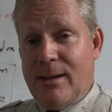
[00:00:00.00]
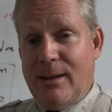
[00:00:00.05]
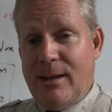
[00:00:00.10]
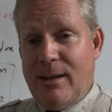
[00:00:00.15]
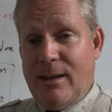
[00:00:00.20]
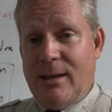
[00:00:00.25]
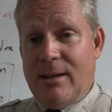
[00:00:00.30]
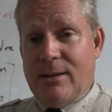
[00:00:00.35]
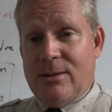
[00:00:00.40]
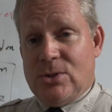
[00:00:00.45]

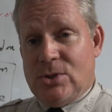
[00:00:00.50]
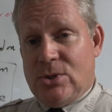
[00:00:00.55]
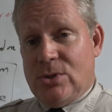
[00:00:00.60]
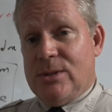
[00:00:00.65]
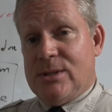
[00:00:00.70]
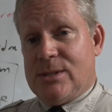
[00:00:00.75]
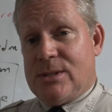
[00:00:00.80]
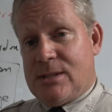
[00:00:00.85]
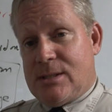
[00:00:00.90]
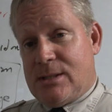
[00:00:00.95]
and
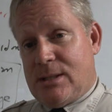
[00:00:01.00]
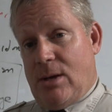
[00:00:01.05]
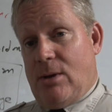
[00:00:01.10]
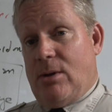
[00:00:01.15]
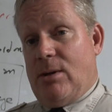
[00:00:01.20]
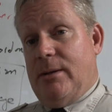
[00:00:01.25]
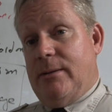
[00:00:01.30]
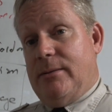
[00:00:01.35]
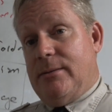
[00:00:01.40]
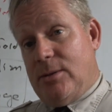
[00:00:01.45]
Judas
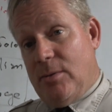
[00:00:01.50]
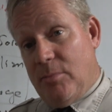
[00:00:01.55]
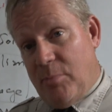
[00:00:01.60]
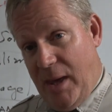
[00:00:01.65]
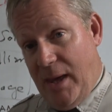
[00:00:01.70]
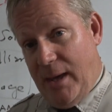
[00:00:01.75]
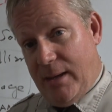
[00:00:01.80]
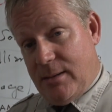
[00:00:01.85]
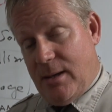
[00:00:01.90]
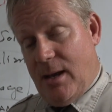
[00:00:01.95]
Iscariot, the
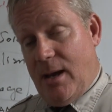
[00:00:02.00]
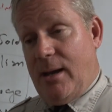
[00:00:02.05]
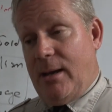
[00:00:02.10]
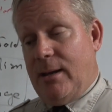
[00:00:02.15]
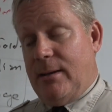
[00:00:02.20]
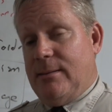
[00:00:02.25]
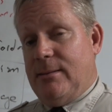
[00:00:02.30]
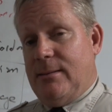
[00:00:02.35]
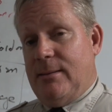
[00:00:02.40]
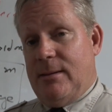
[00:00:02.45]
bad
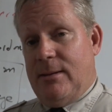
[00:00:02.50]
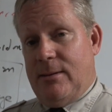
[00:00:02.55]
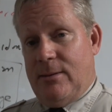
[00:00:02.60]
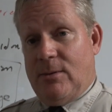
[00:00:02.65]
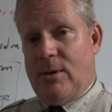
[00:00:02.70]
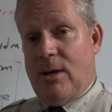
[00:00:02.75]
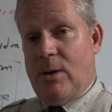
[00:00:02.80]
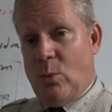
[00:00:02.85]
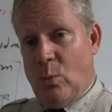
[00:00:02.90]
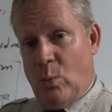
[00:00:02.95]
guy. Right?